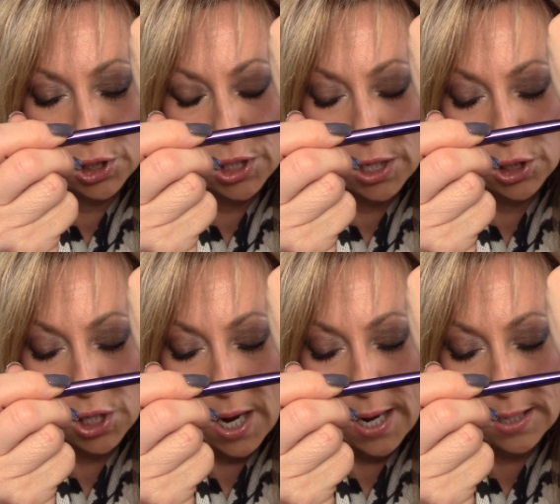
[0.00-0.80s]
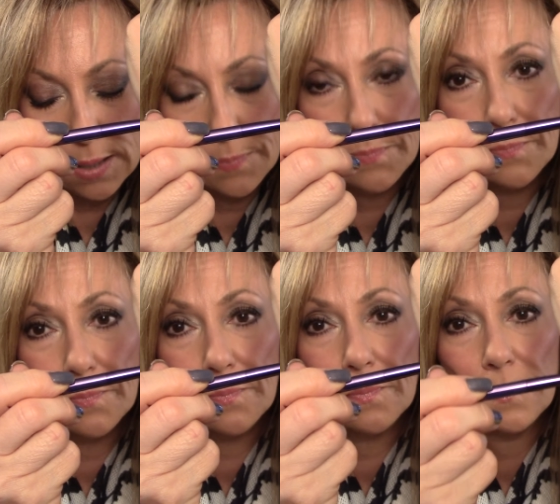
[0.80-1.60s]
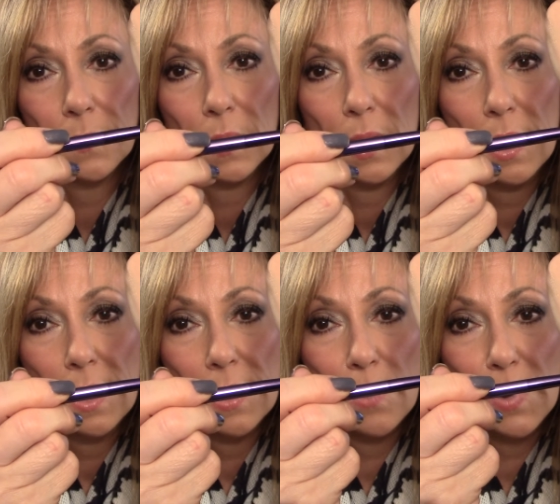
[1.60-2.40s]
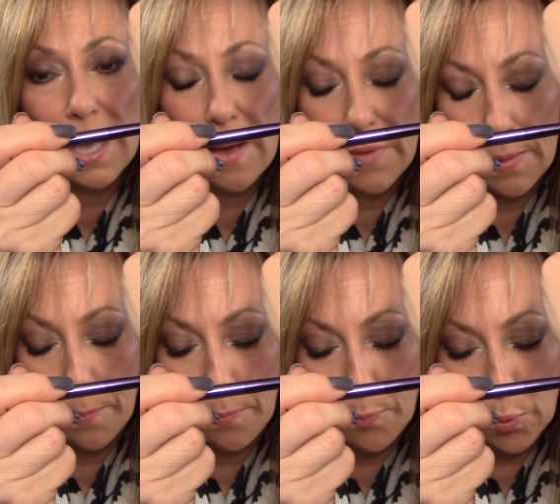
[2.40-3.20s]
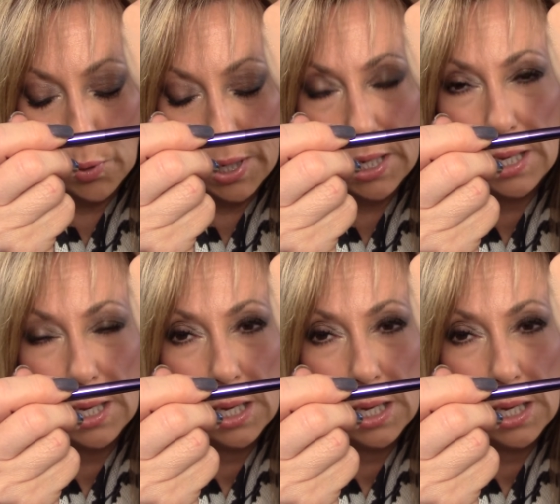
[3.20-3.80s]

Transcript: Shell Shock. Then we have a pretty